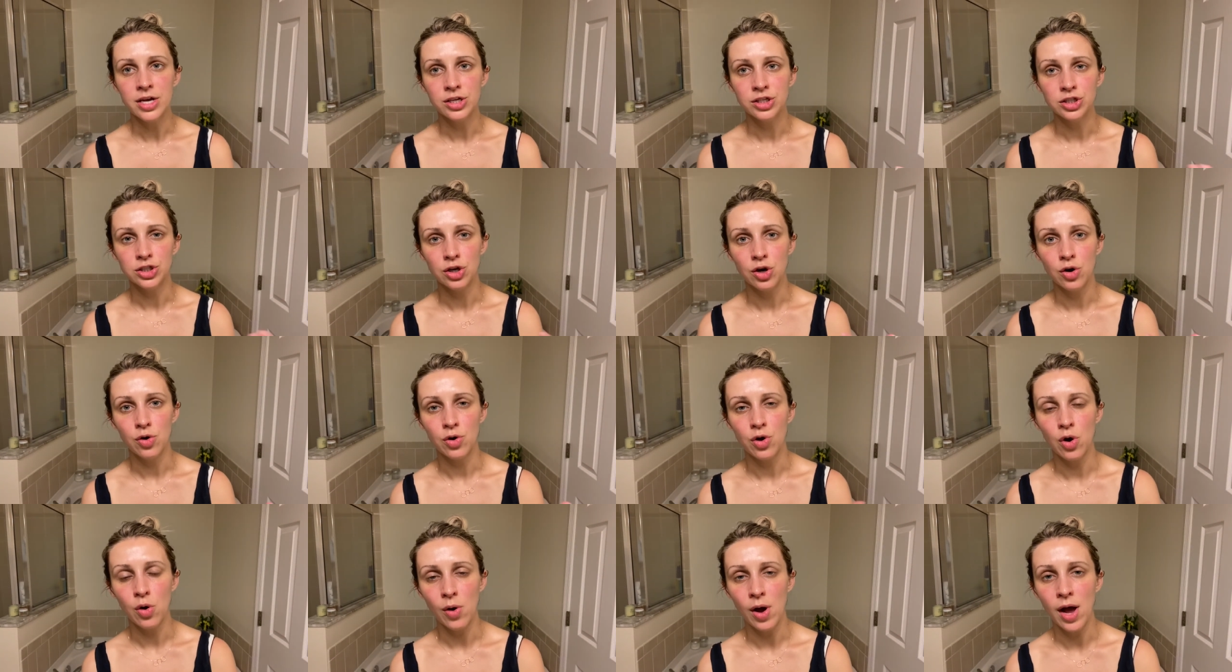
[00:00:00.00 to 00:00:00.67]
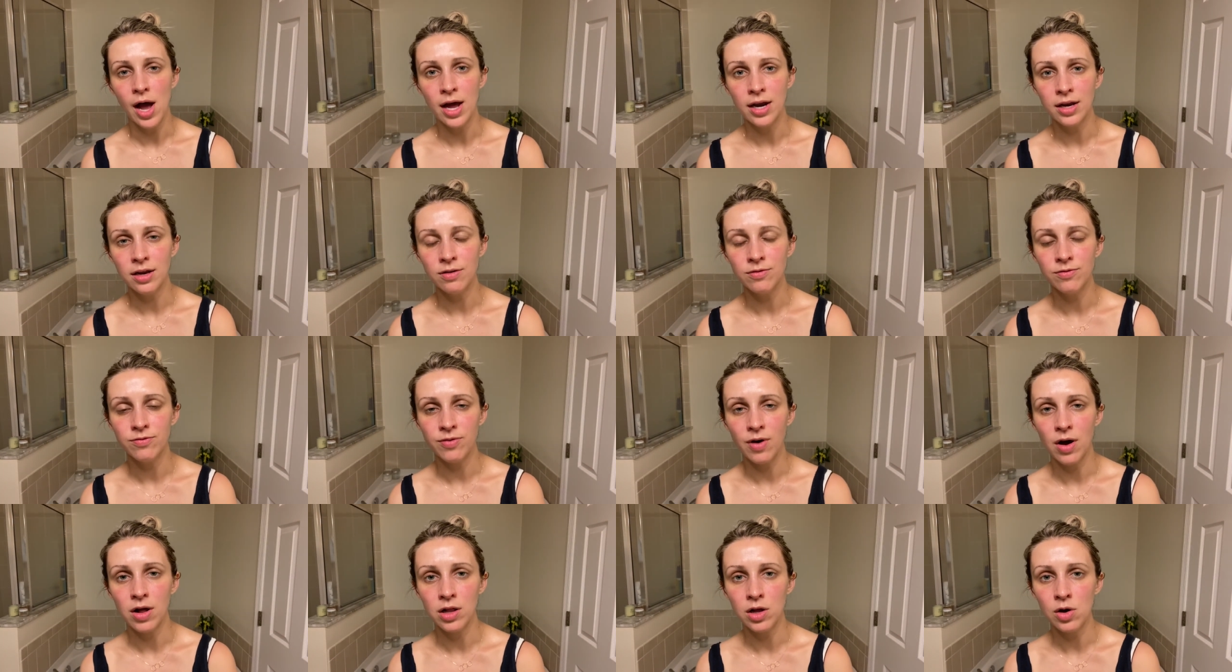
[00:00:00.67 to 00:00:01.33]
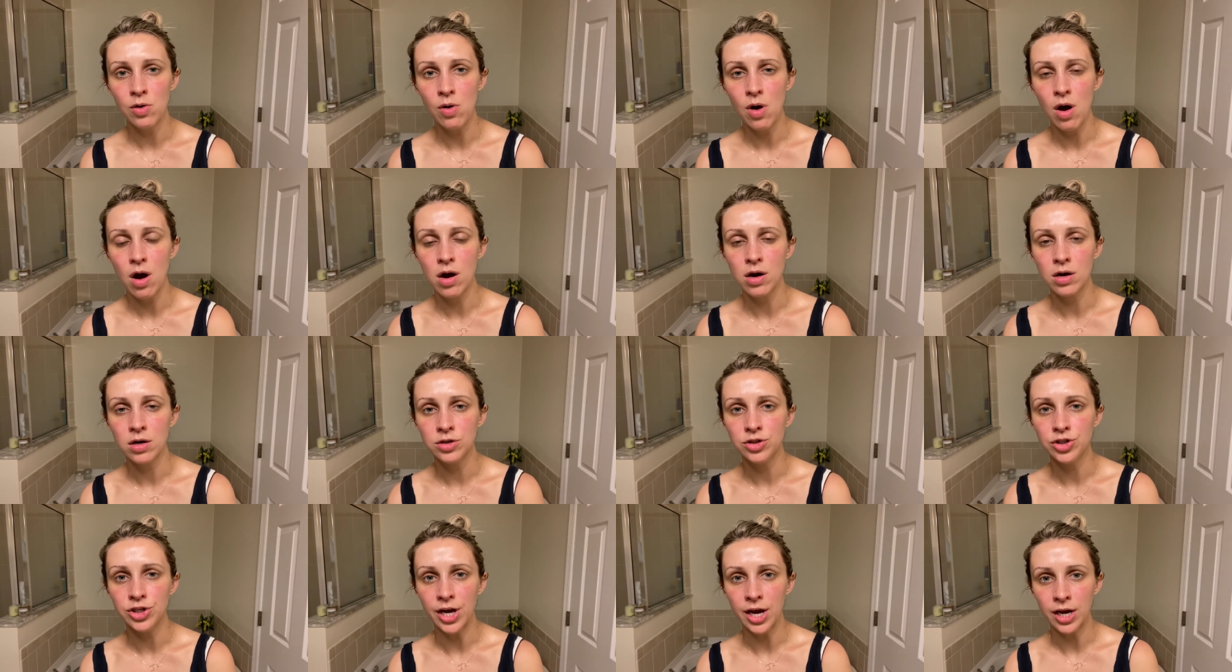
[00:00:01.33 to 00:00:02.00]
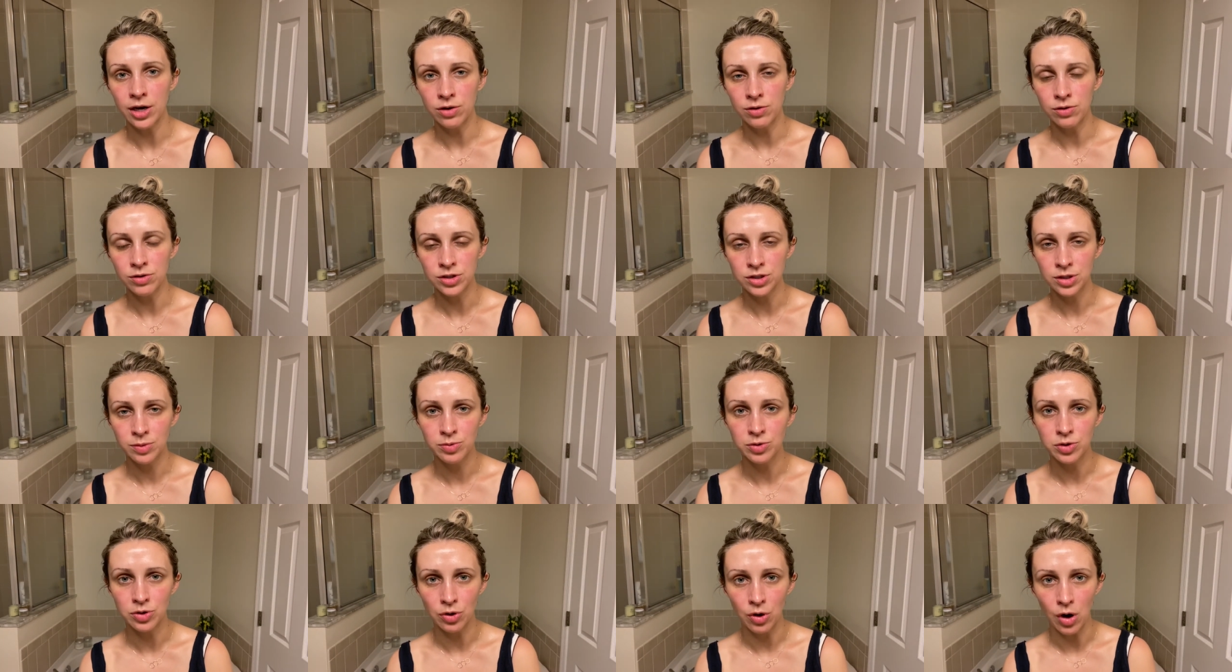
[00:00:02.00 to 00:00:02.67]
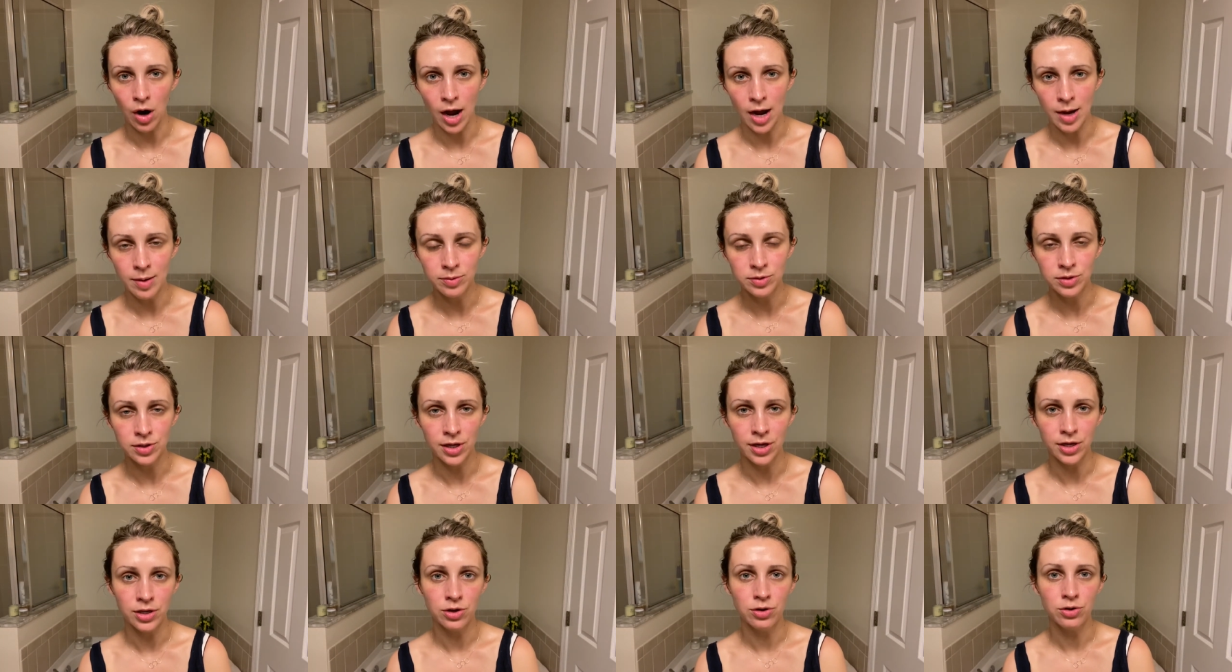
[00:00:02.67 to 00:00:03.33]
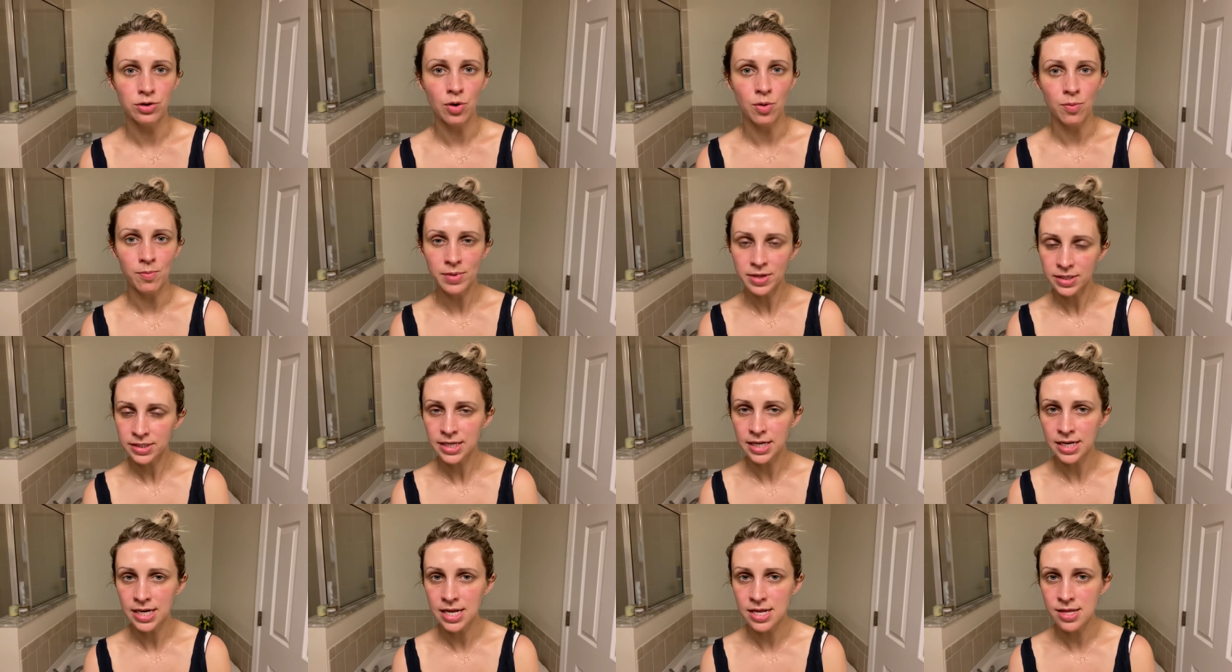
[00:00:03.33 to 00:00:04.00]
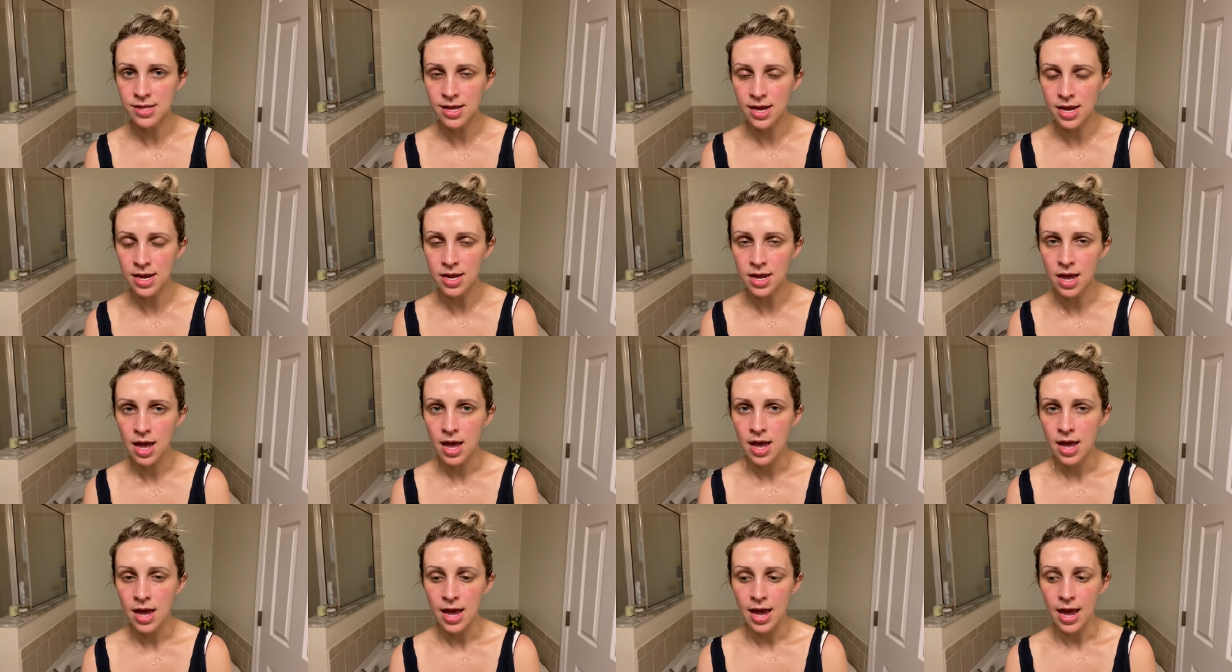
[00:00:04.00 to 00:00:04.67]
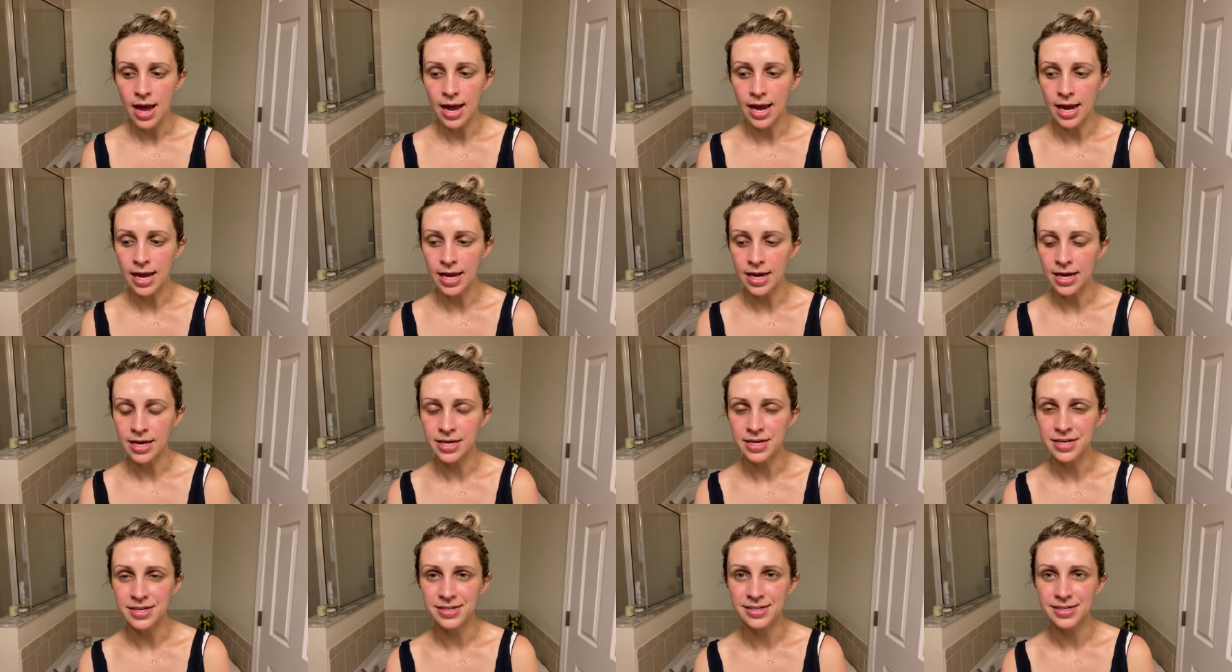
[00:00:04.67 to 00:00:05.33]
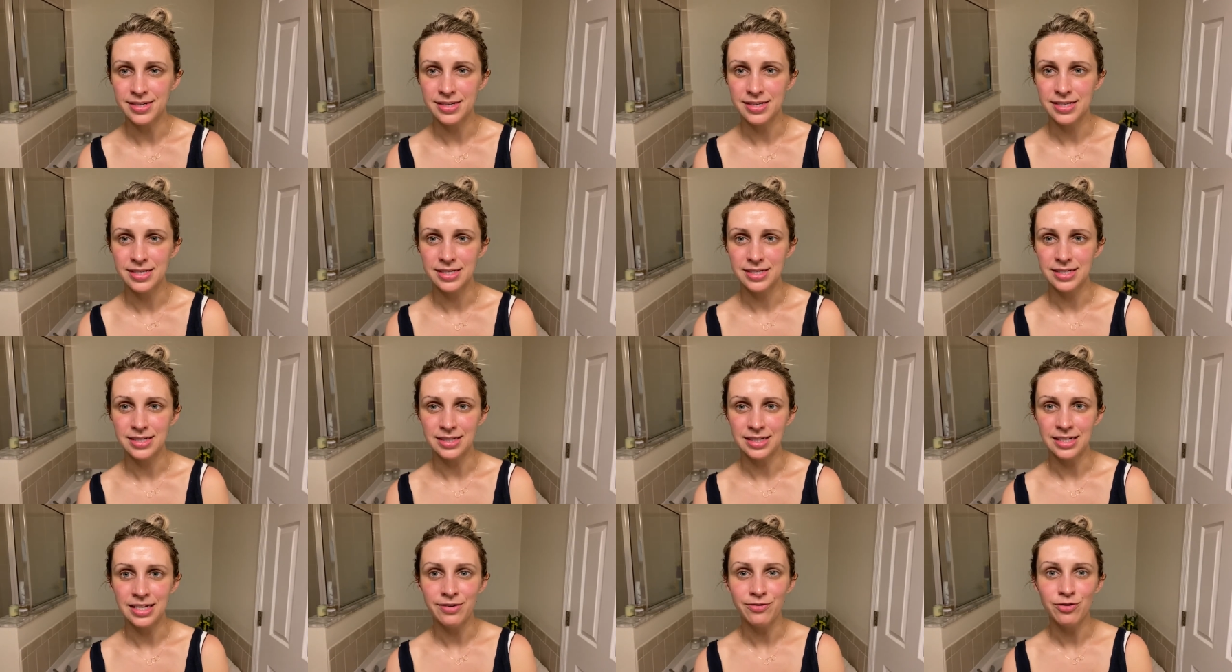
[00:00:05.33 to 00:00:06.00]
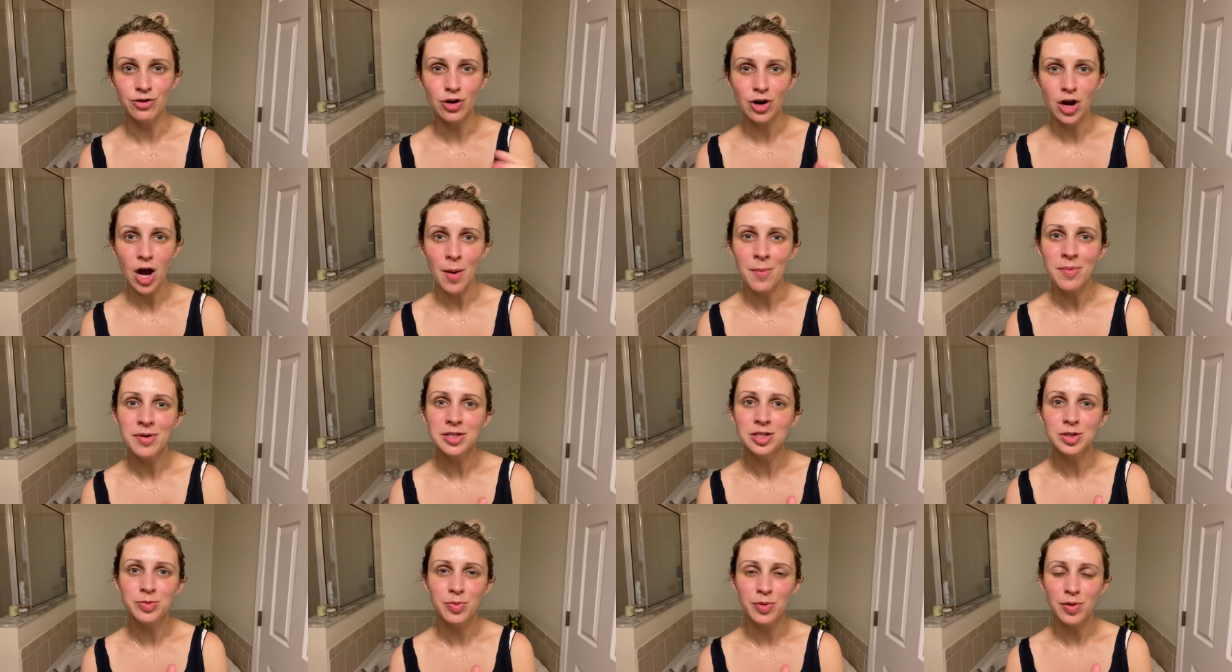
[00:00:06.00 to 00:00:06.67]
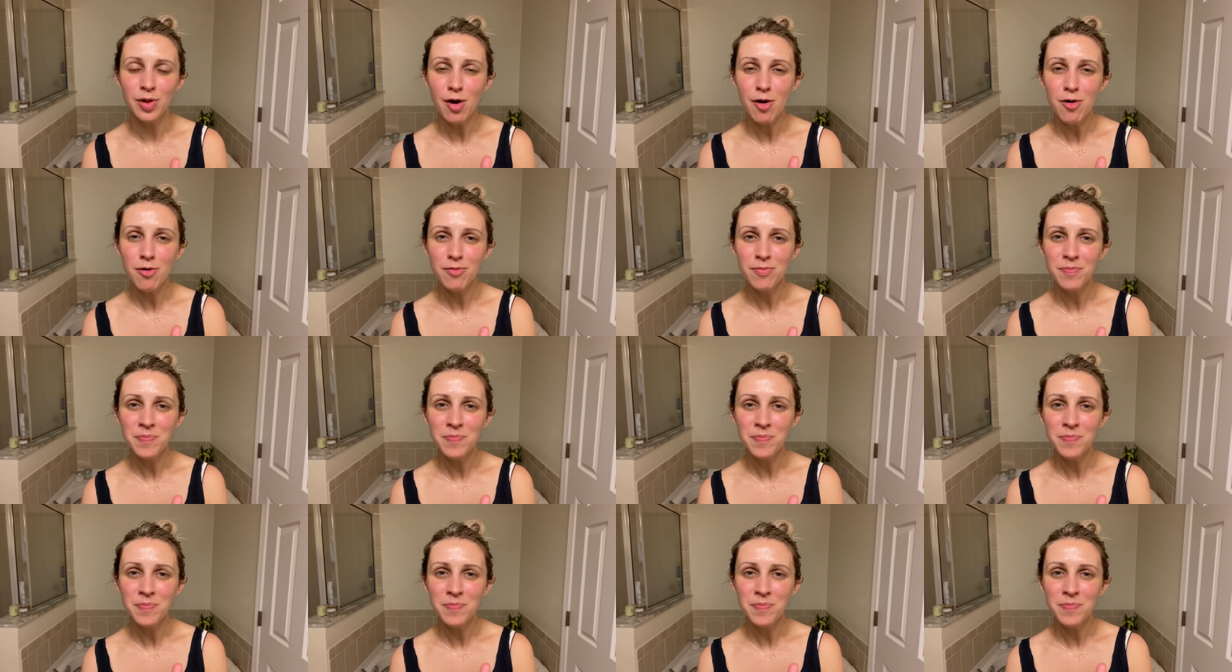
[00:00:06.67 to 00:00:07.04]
So go ahead and follow our channel, subscribe so that you don't miss anything, and leave your comments below.